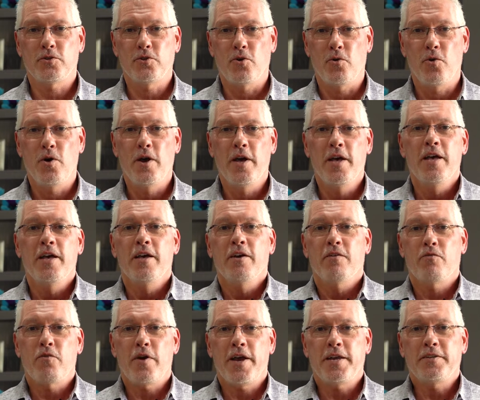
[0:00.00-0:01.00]
So
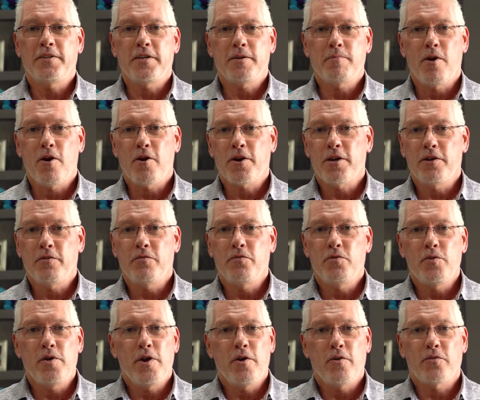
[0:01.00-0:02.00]
frantic market a
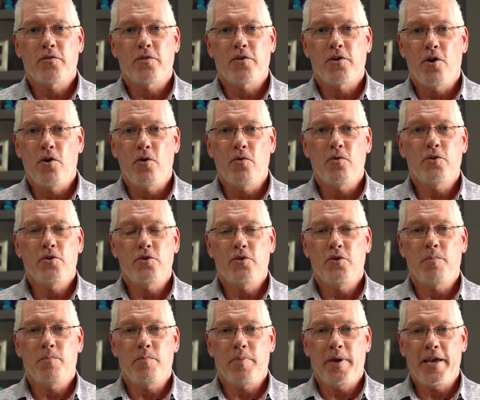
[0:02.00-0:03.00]
few years ago,
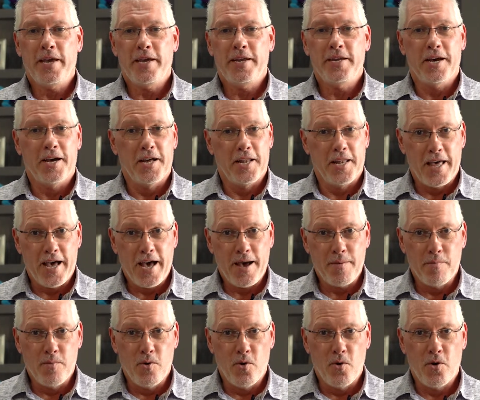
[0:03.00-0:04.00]
you paid a
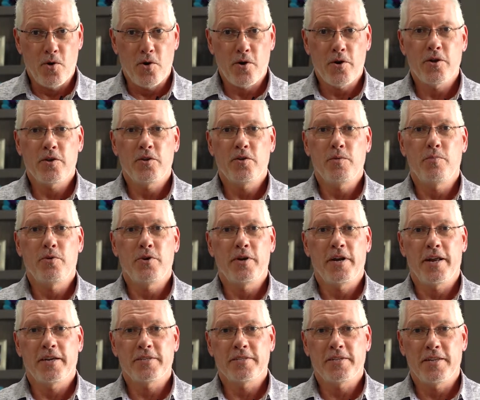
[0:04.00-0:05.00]
lot more, you put
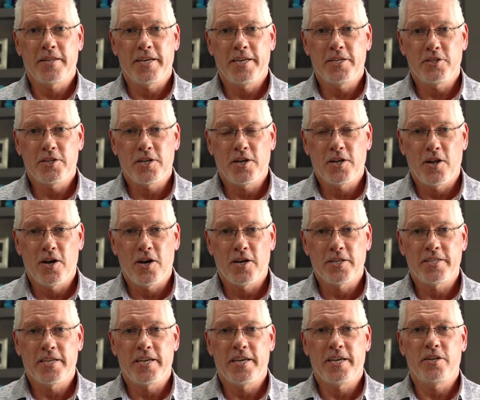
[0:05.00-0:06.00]
an escalation
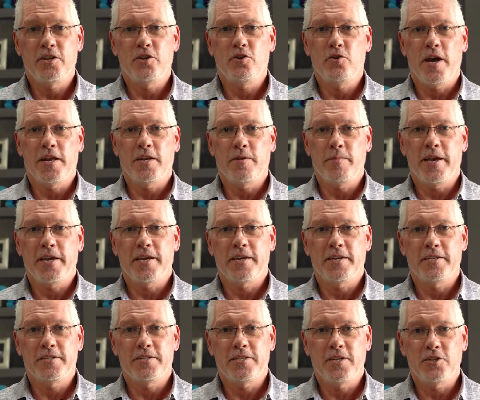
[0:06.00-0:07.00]
clause in, you had to make
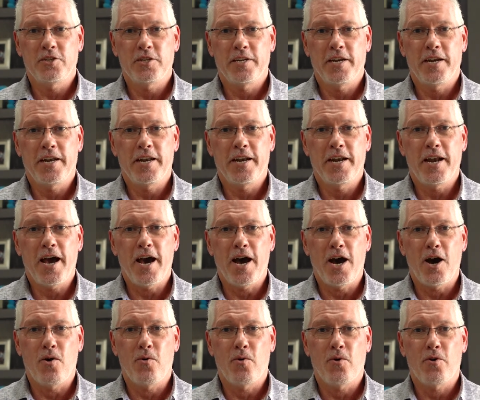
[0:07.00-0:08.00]
a decision in an
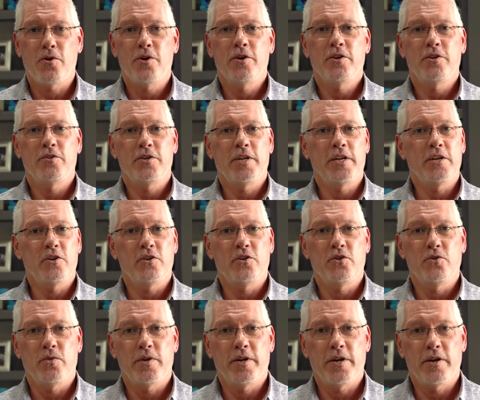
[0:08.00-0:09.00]
hour, you didn't
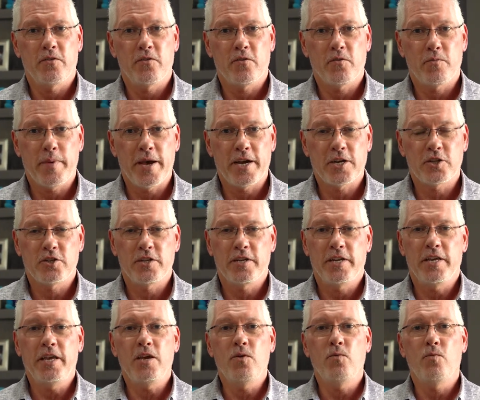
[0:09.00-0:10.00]
do an
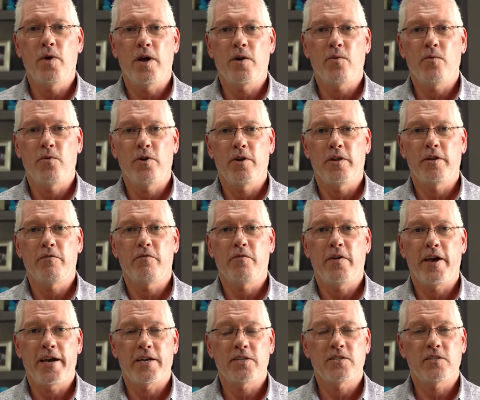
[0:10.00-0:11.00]
inspection, it went really
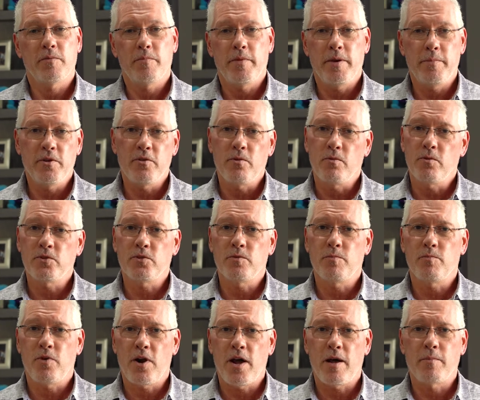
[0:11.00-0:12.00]
fast. Maybe there was
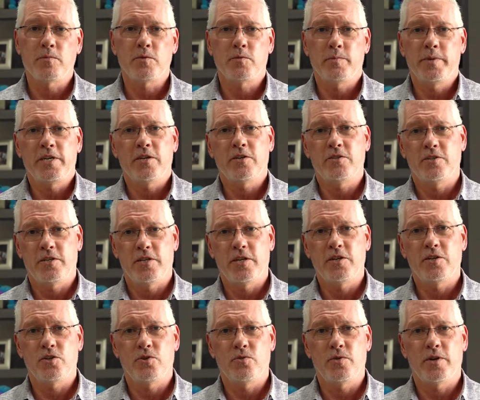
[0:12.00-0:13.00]
some problems because you
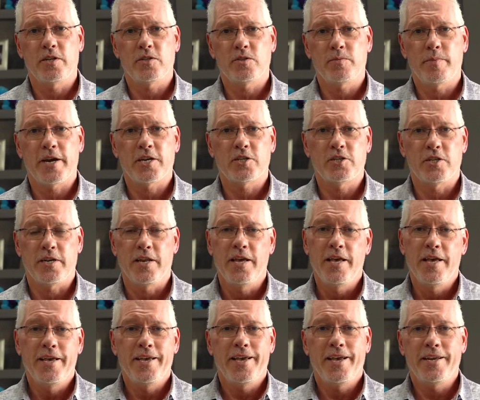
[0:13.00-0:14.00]
didn't do an inspection
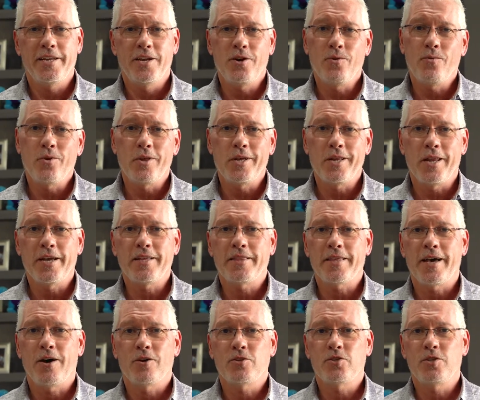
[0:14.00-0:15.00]
and you didn't really
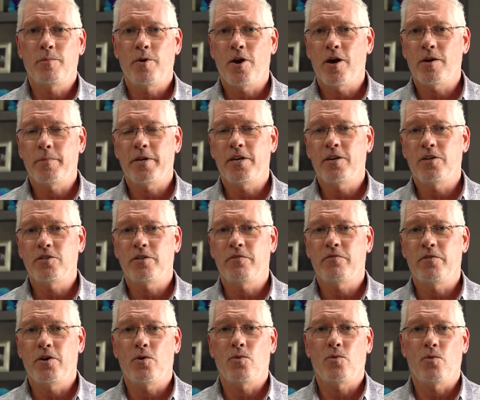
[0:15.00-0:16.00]
like the house you bought because you
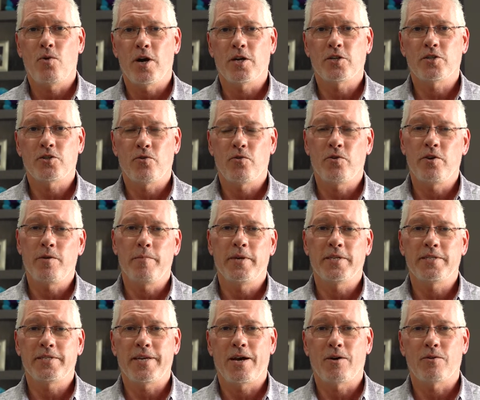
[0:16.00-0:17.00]
felt rushed or you
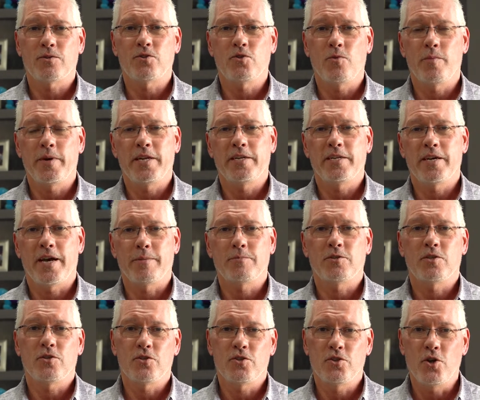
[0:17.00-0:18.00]
missed out so many
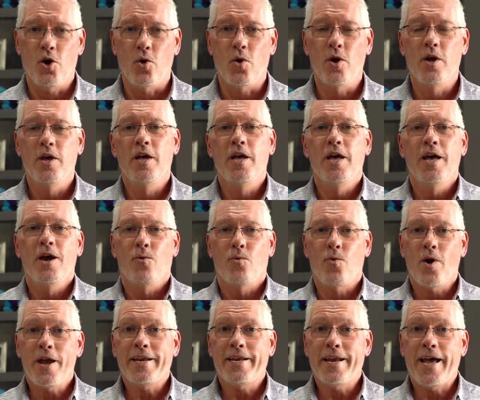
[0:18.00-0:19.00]
times. So
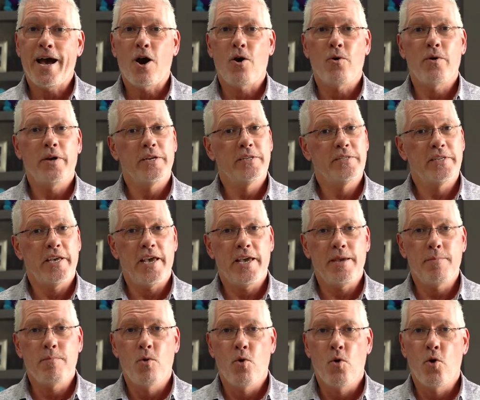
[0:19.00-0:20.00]
right now is
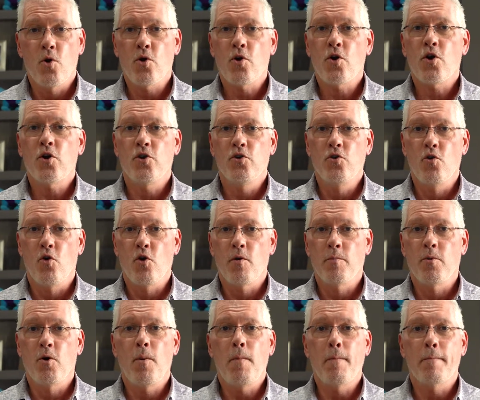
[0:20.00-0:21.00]
a more
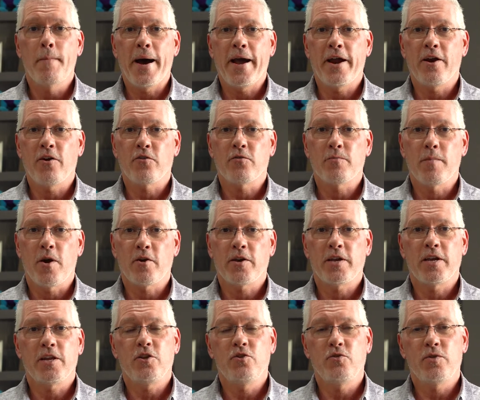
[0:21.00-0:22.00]
normal buyer's market.